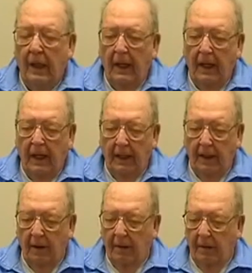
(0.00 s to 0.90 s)

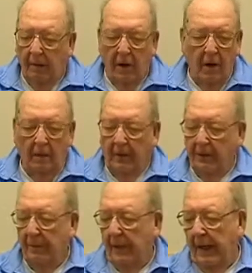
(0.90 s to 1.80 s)
And the, the bomb
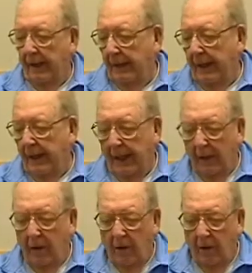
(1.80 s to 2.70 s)
is about yay
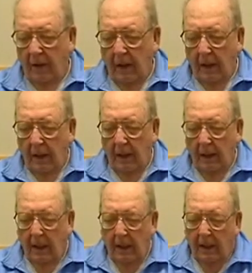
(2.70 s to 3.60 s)
long,
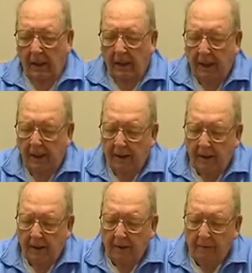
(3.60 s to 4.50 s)

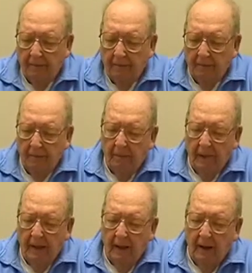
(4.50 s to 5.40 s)
and uh,
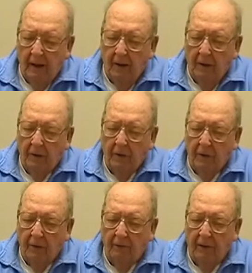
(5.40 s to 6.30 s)
you
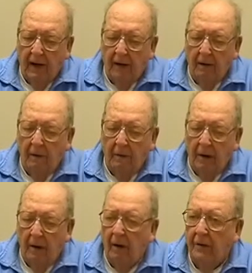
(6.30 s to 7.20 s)
can fire them
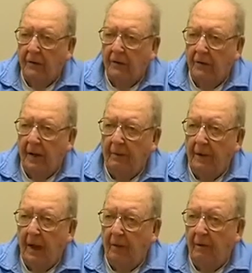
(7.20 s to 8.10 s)
all at the same
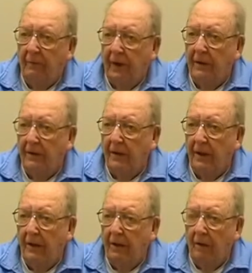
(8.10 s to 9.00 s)
time. The fact is,
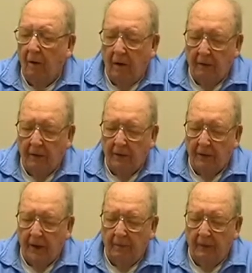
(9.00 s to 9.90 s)
they do go off at the same